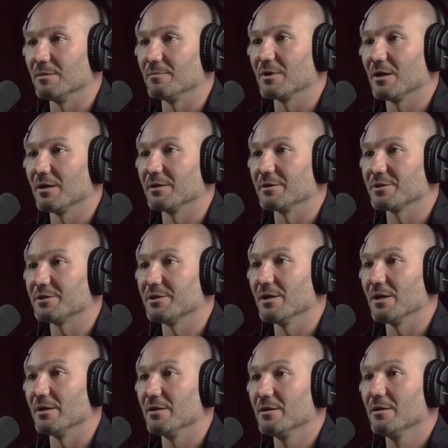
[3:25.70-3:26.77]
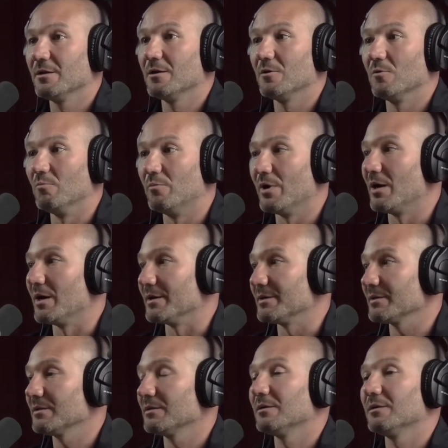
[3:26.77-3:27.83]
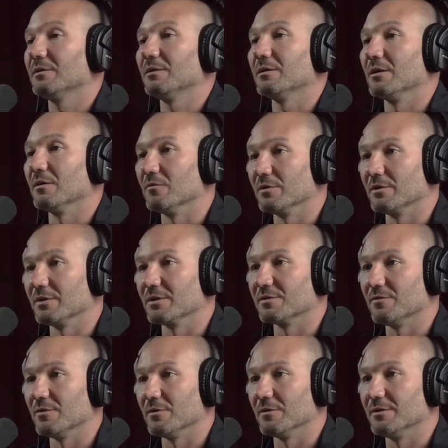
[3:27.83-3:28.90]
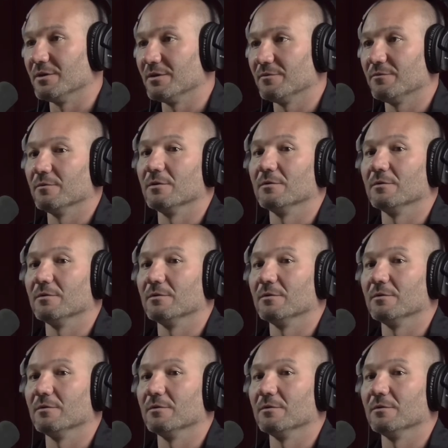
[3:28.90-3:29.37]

kind of shit, but everything's very different.